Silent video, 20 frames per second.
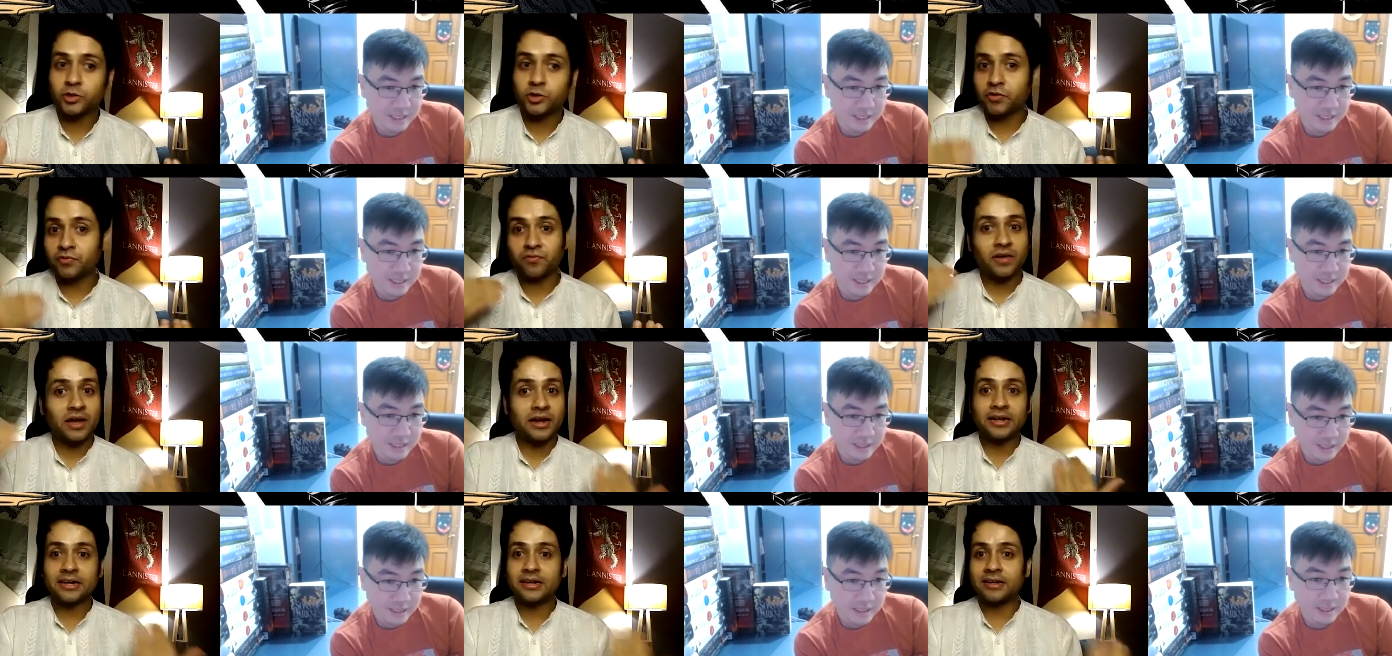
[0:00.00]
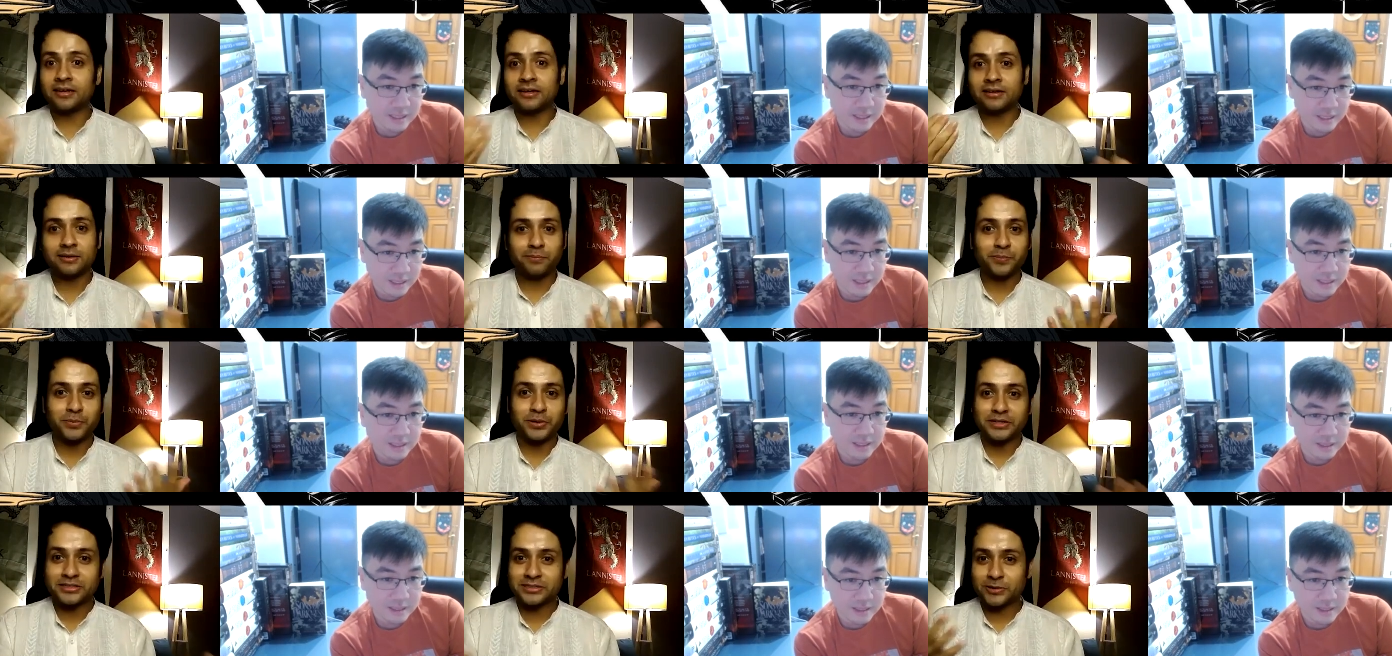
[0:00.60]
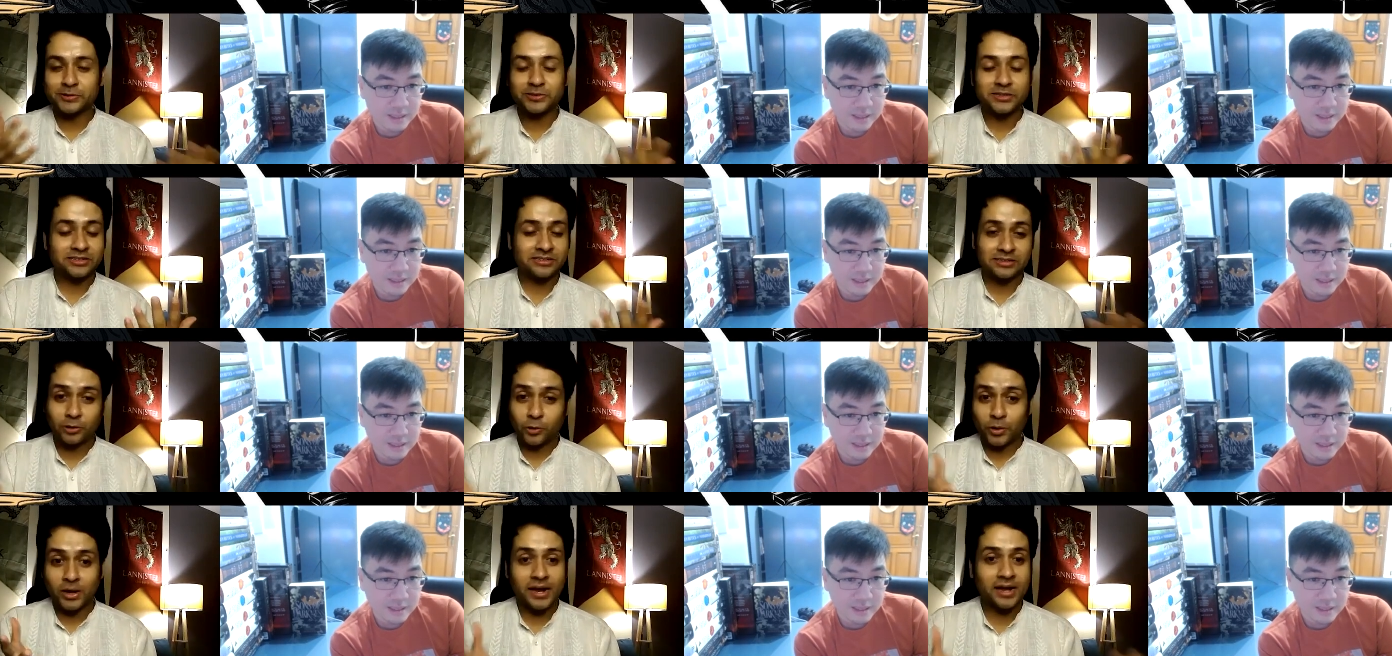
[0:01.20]
Speaker 1: So if any person
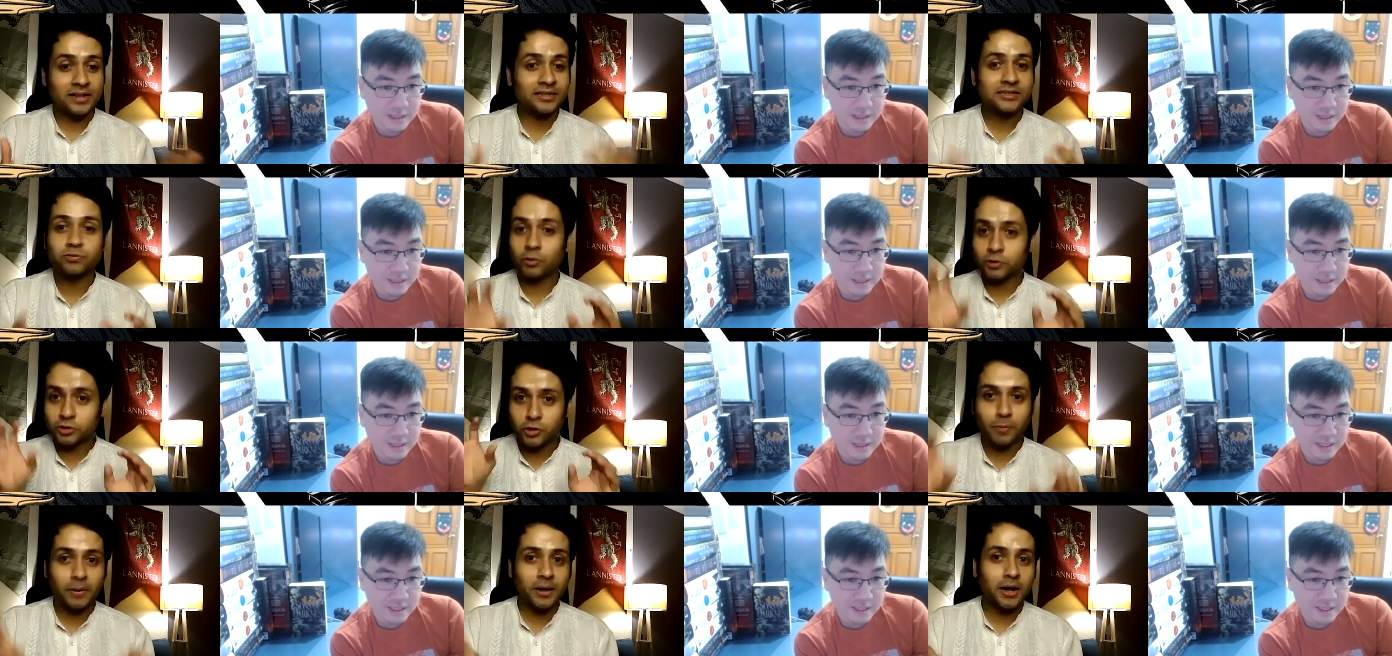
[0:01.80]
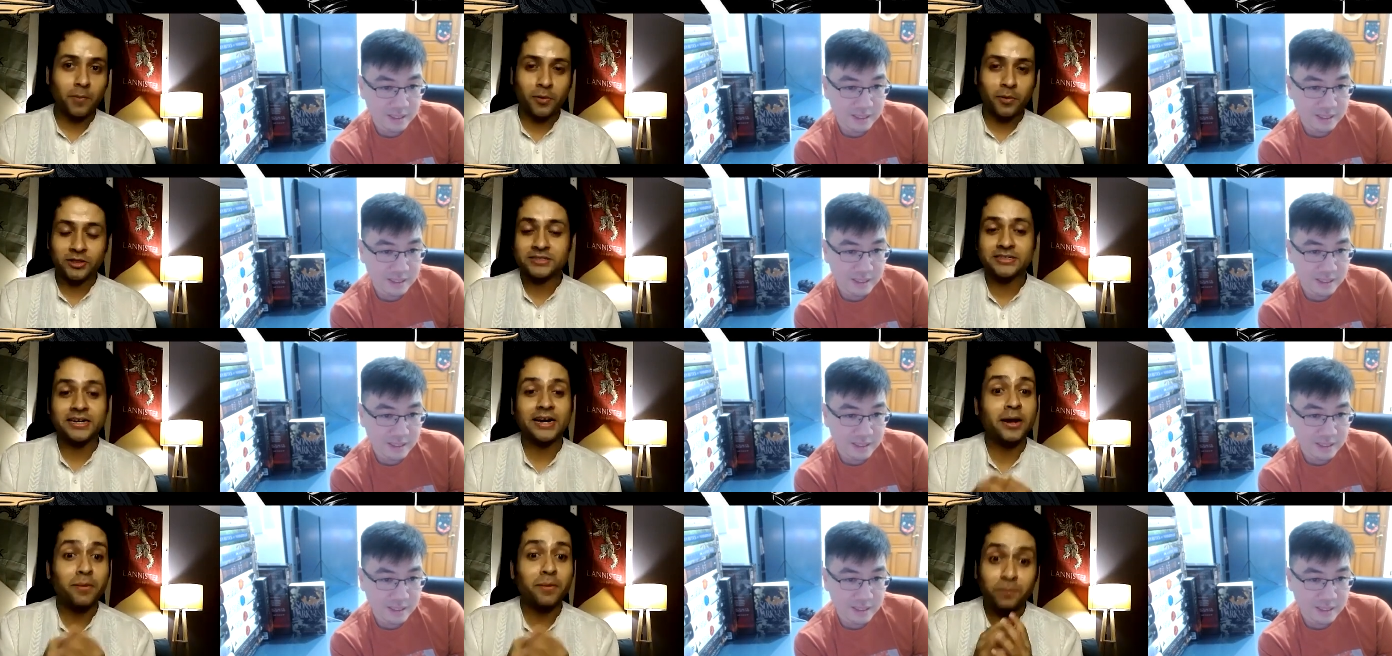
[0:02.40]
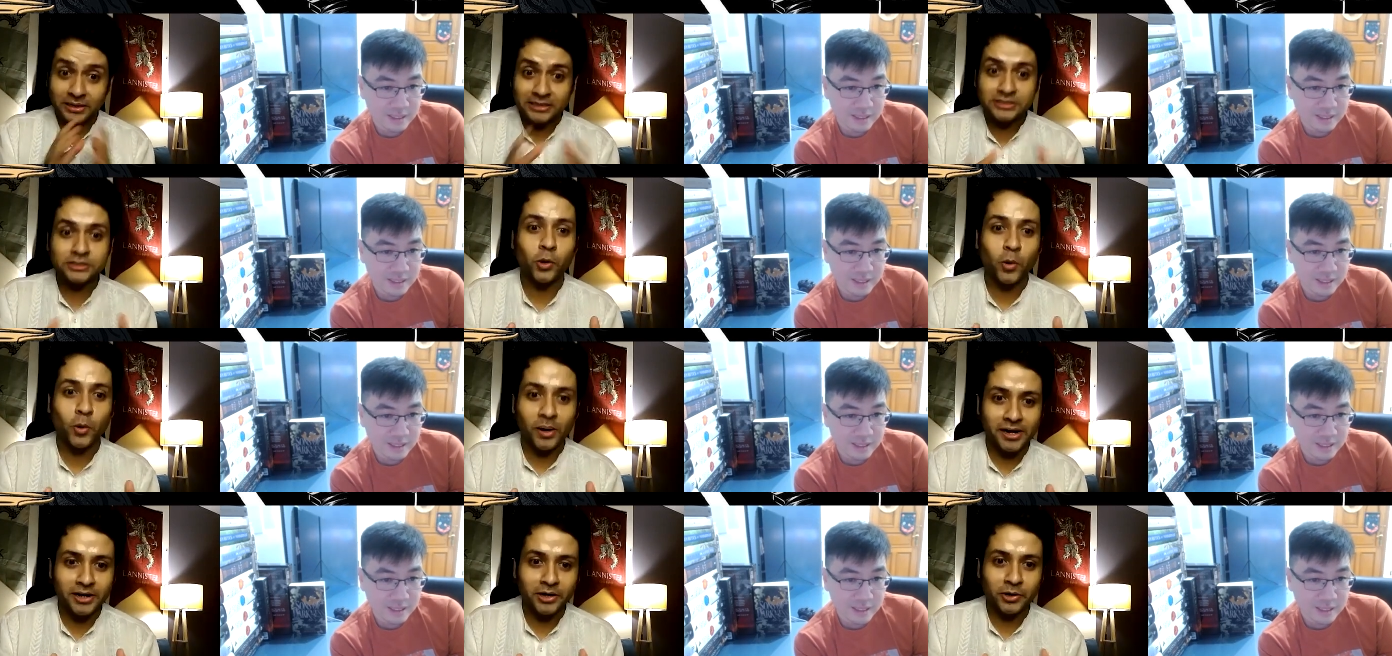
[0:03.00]
who's looking at this wants to pick up on this idea, please
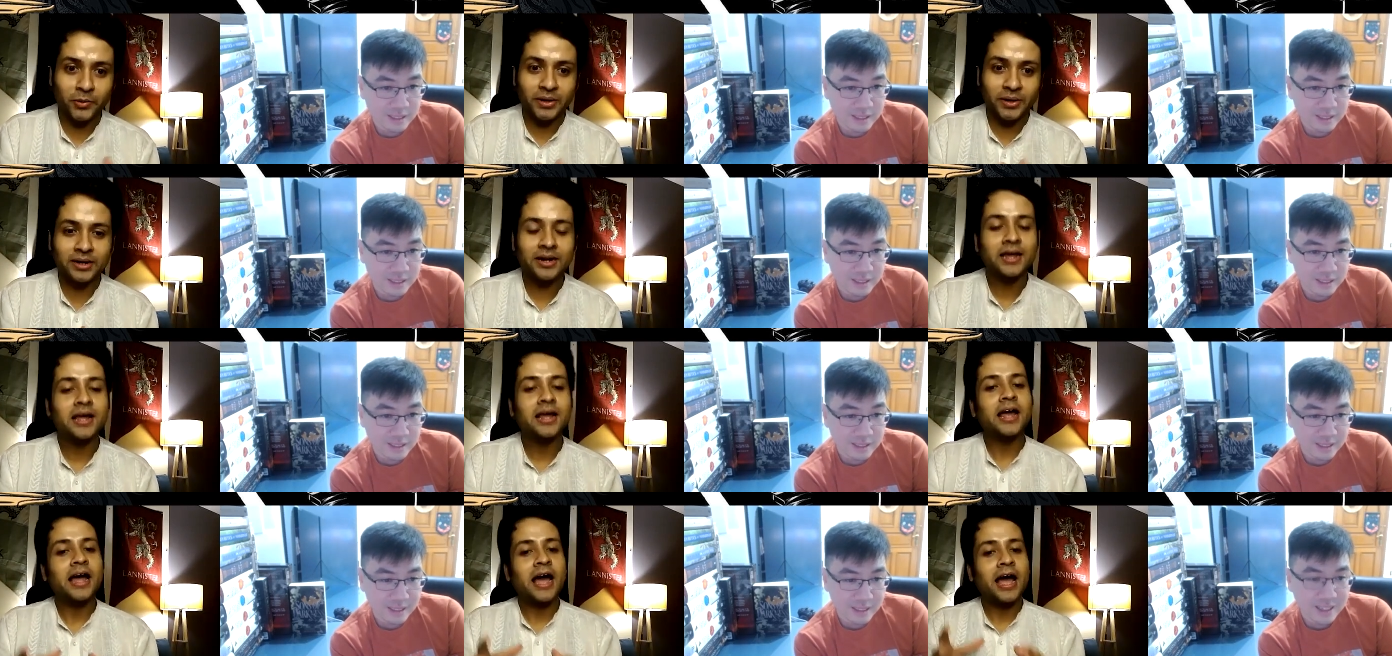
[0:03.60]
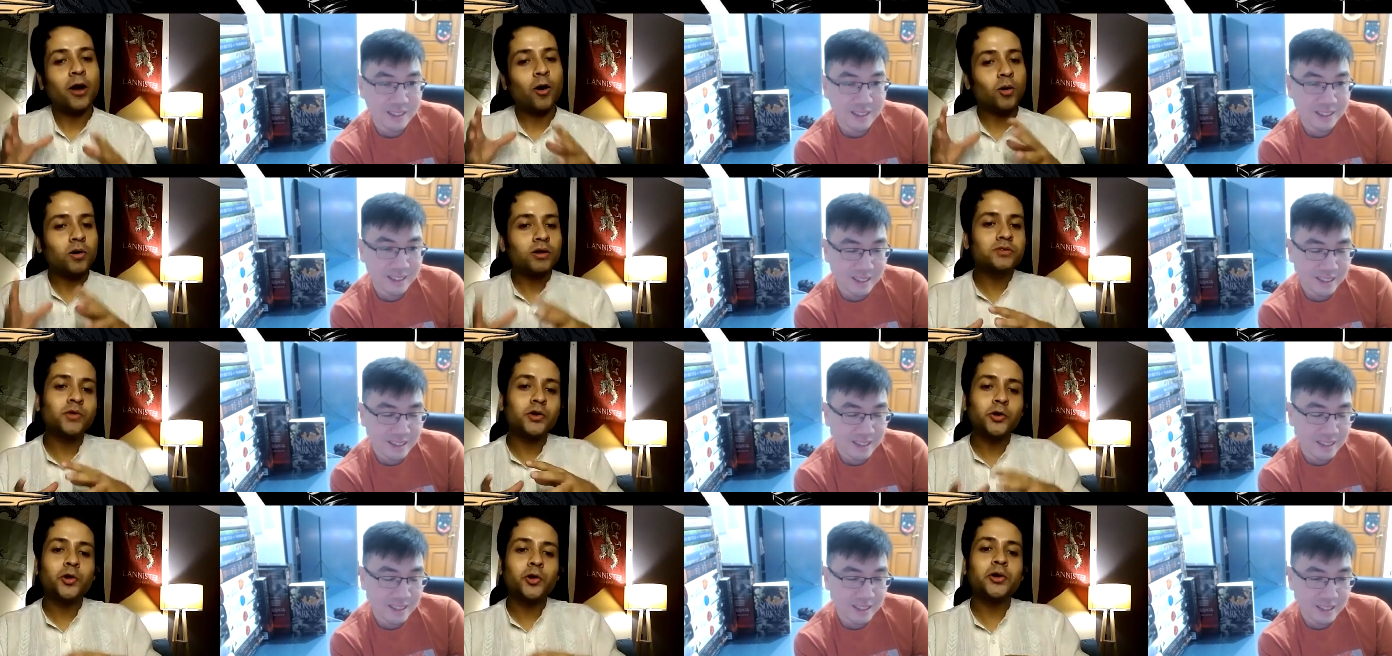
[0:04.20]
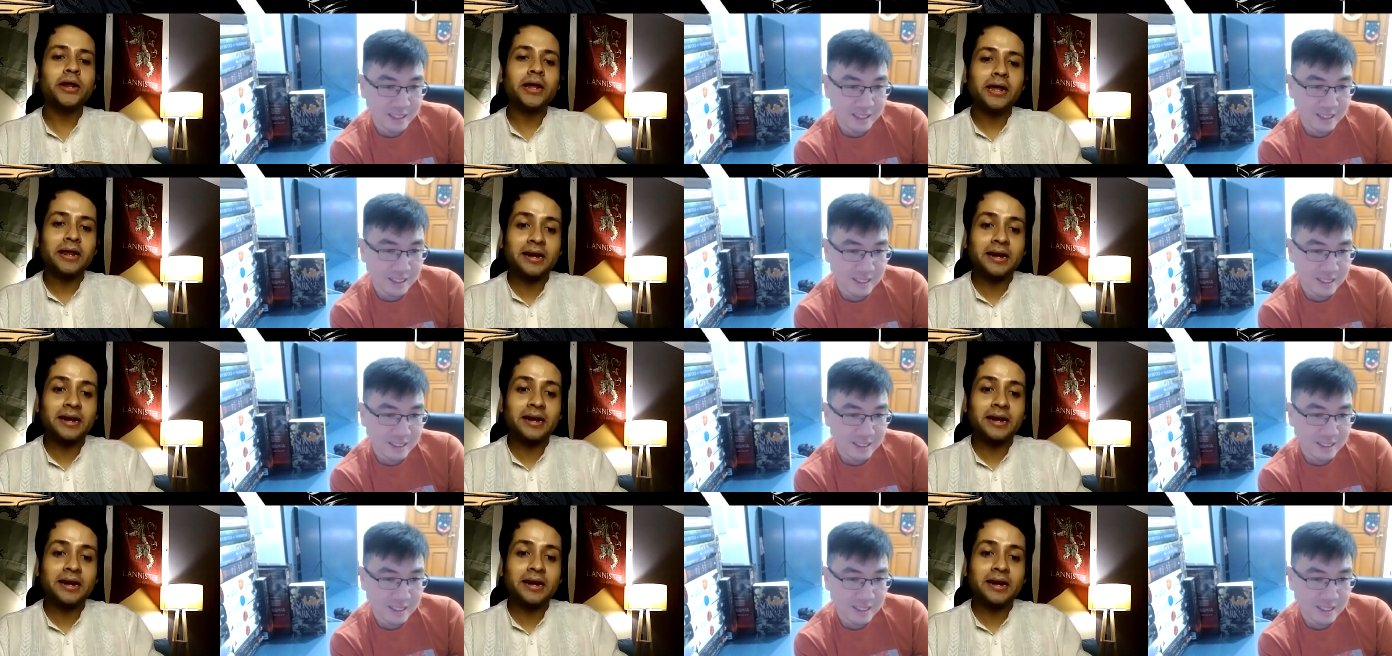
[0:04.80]
go ahead and do it. I always wanted to